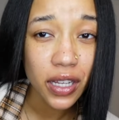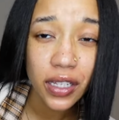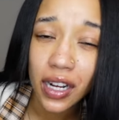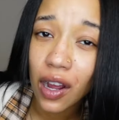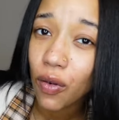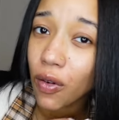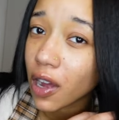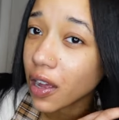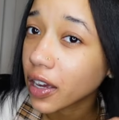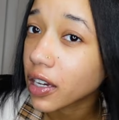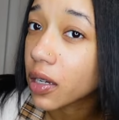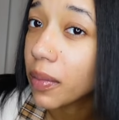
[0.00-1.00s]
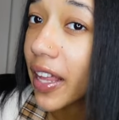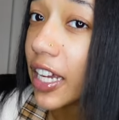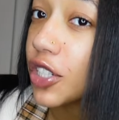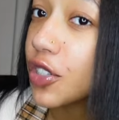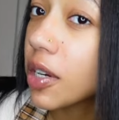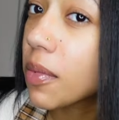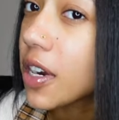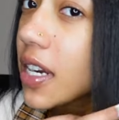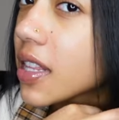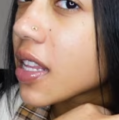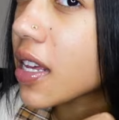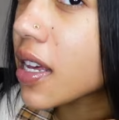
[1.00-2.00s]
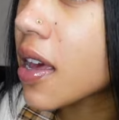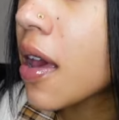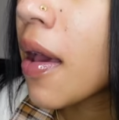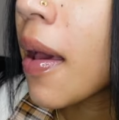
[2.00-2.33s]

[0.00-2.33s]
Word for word: did I want um, like a trim or anything,